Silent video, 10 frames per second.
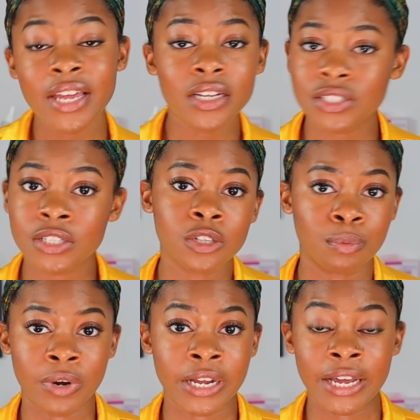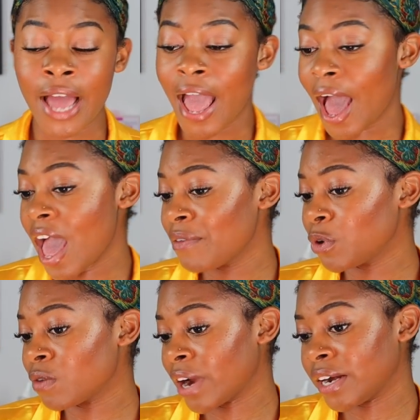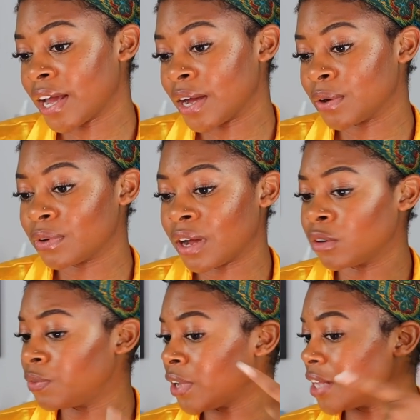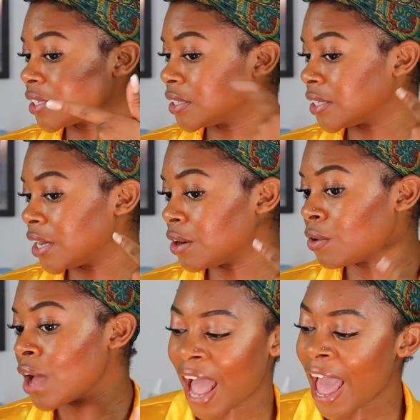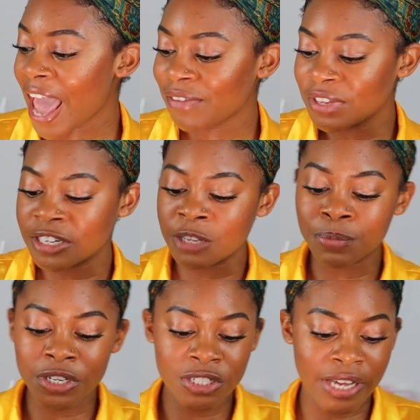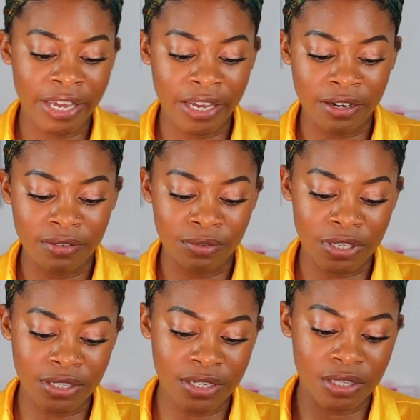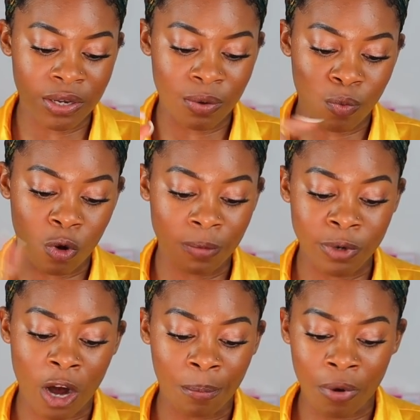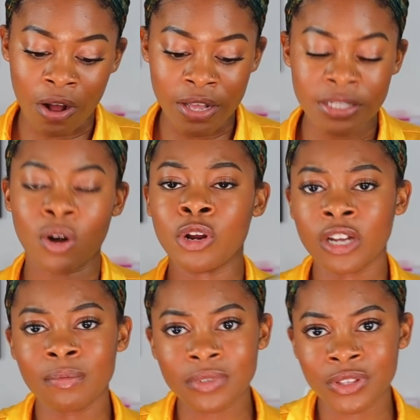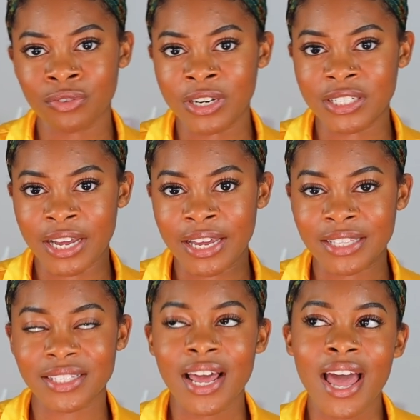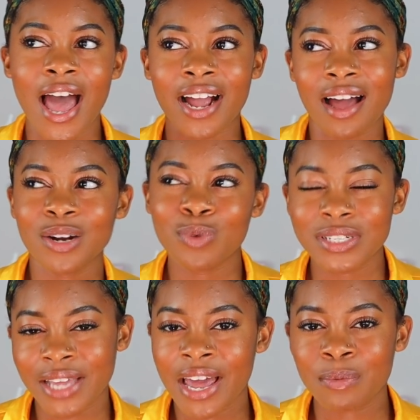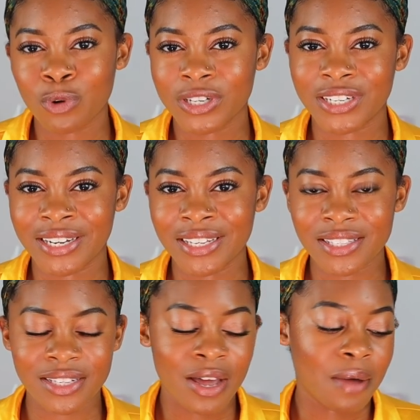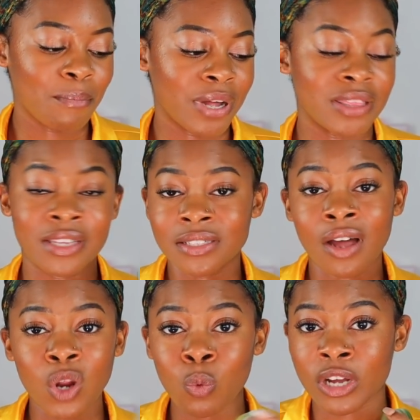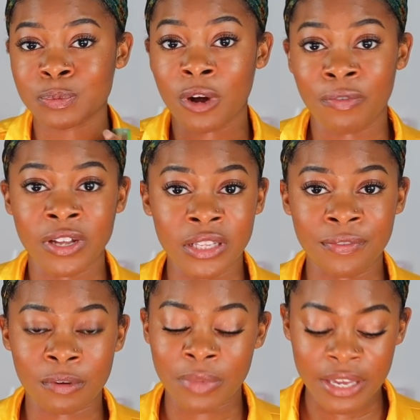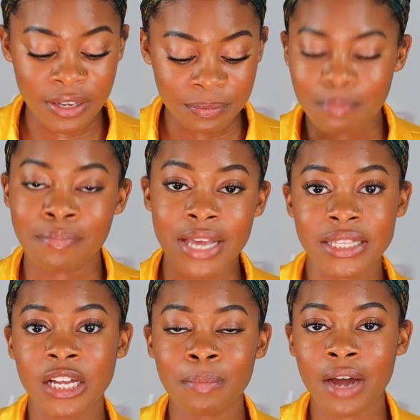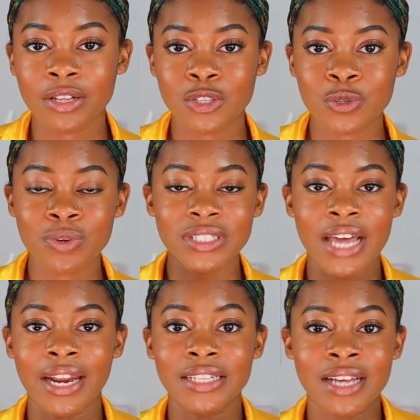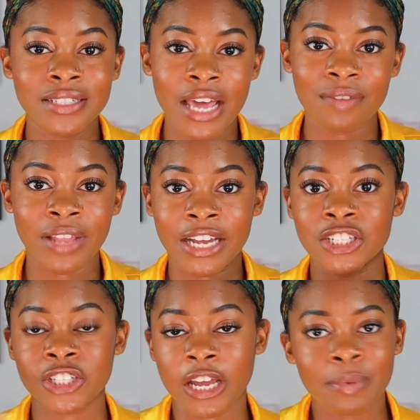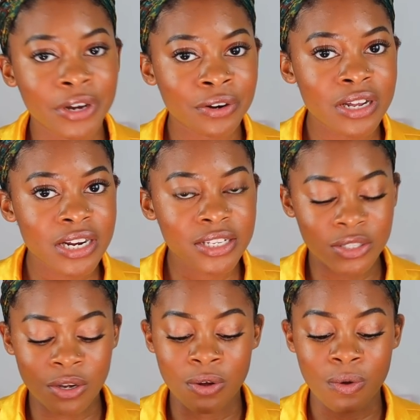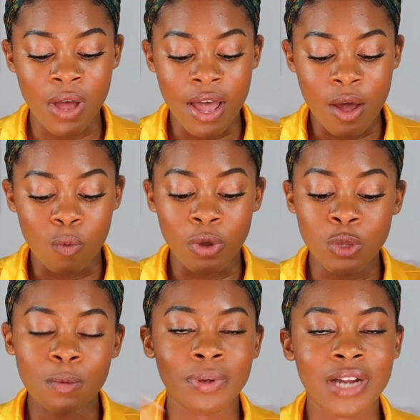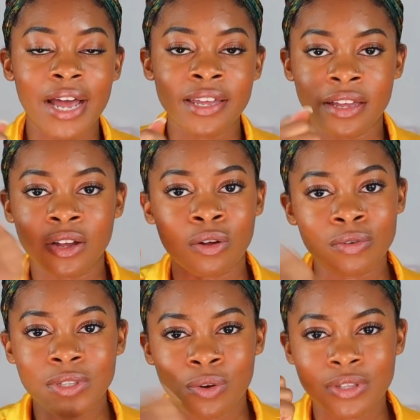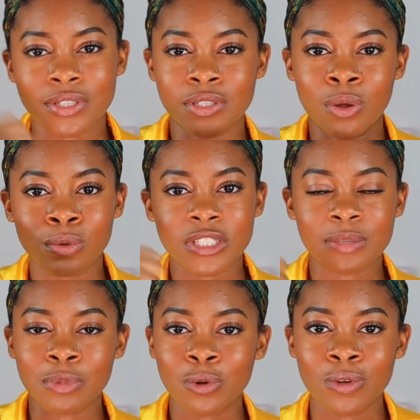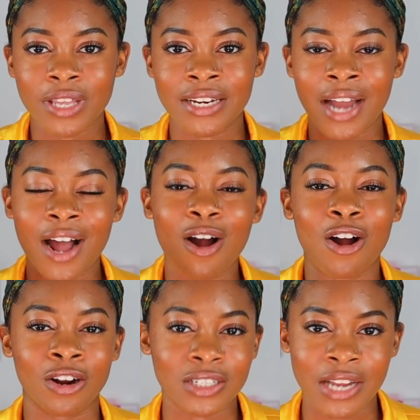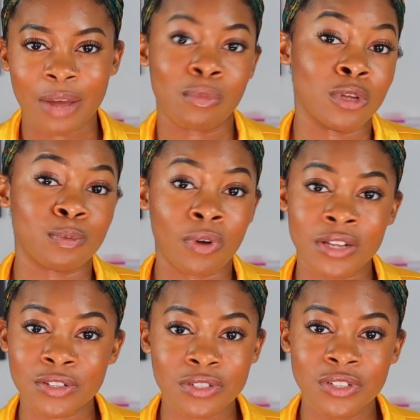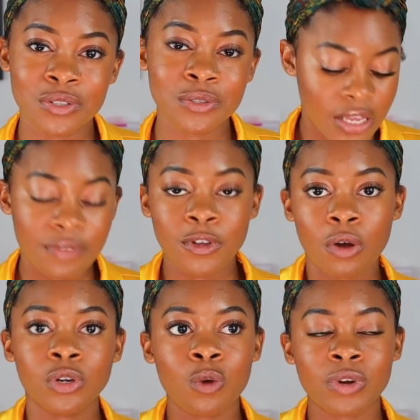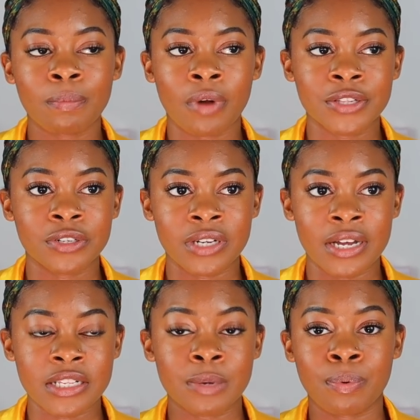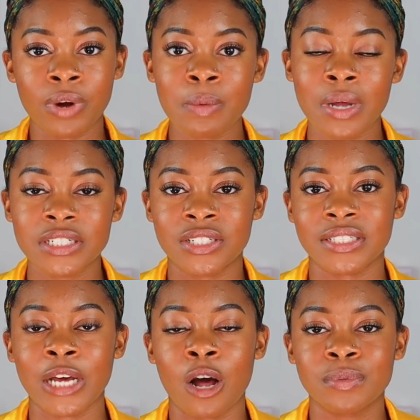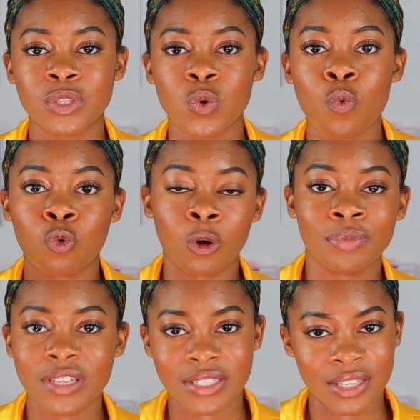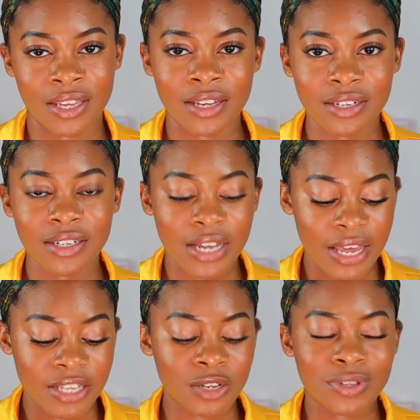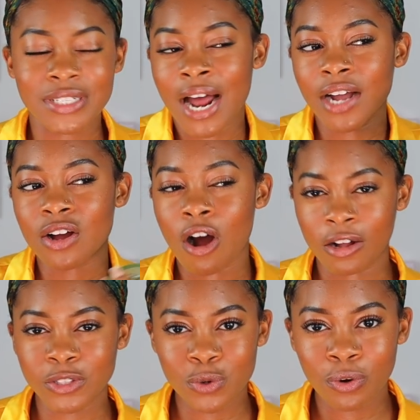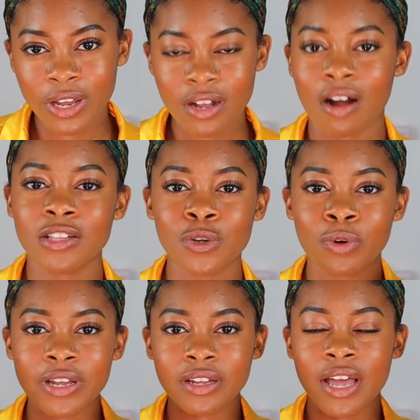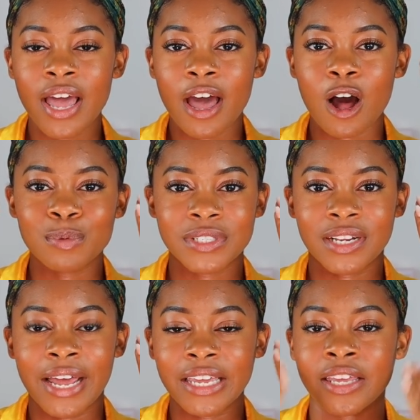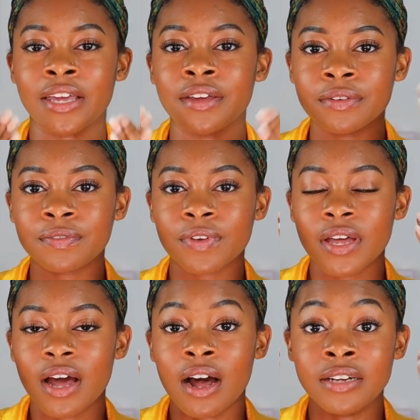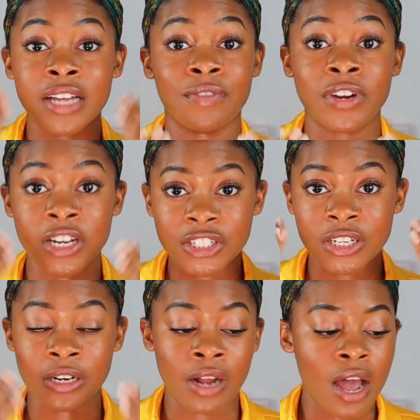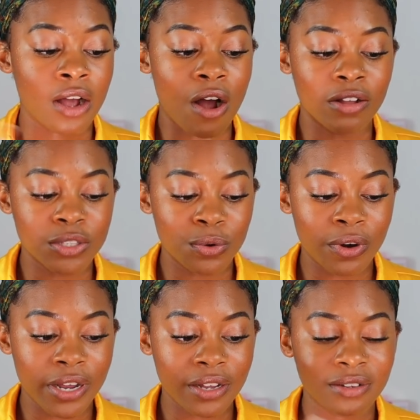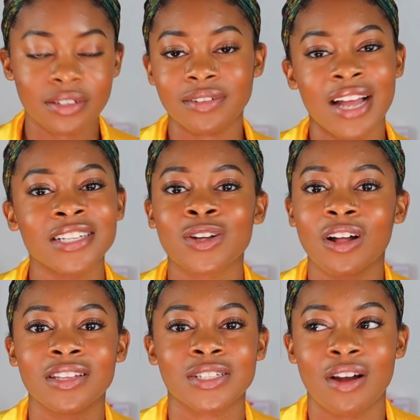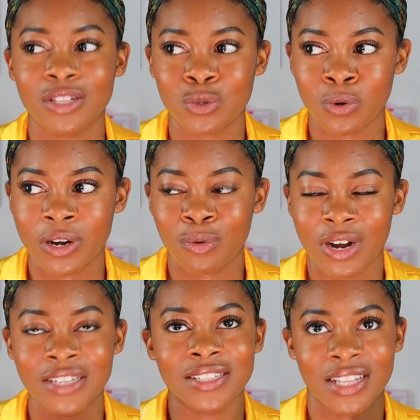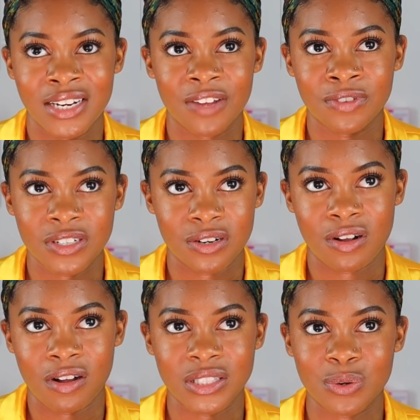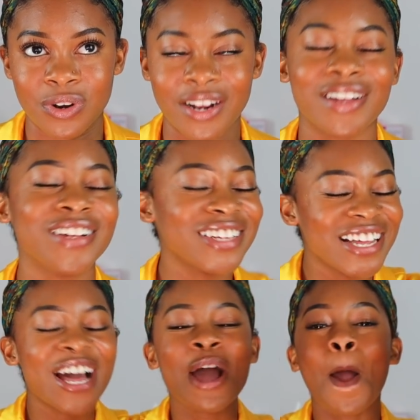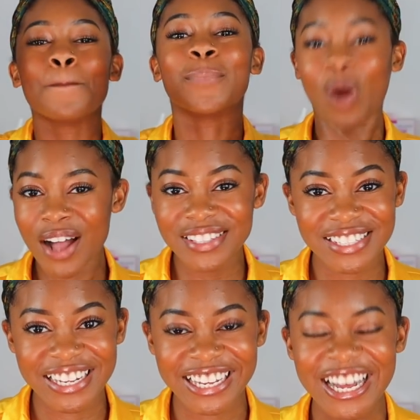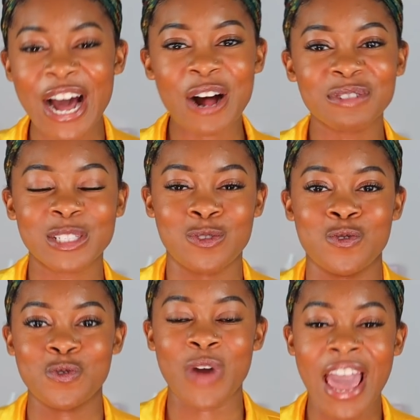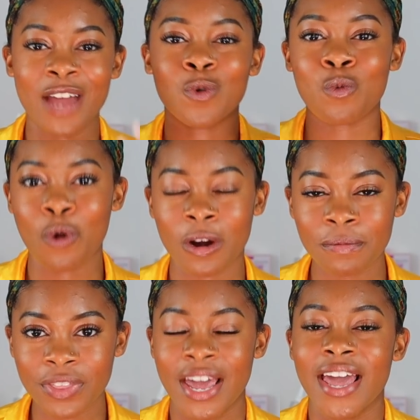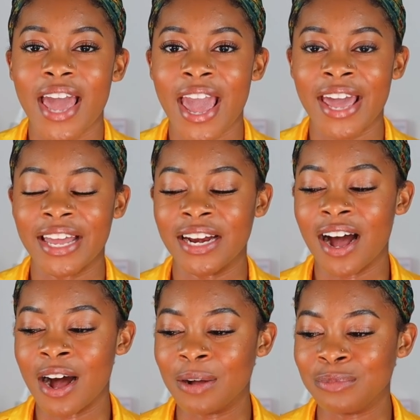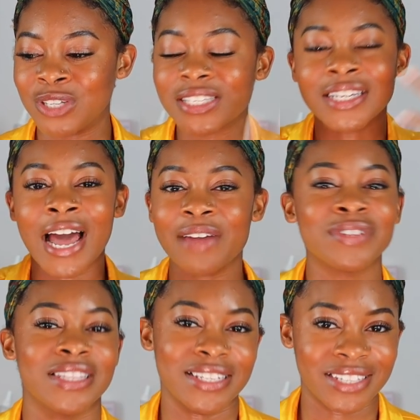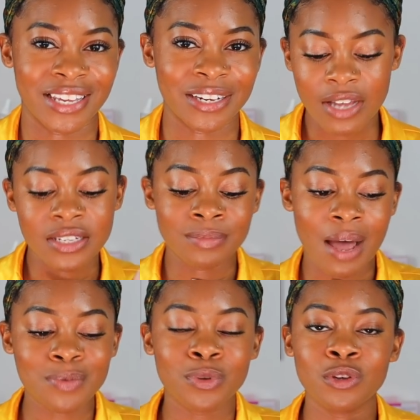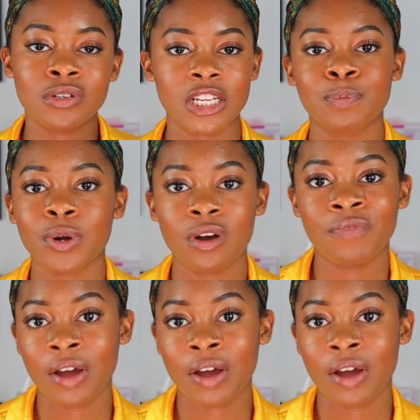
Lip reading: It is just so pretty. I have it on right now. I don't know if you guys can tell. I have the deepest shade. This is the warm dark bronze. It only comes in 3 shades. I kind of wish they had more shades, but this color works perfectly for me. Best thing about it too is that it does have like shea butter in it. So when you apply it, it goes on so smooth and not harsh like most bronzers do. If you don't know what a bronzer does, it pretty much just helps to warm the skin. So it's not contouring. Contouring helps to like give definition. Contouring, I just called this contouring when I just said the definition of contouring. Bronzing helps to add warmth and just life to the skin. Because sometimes when you just put on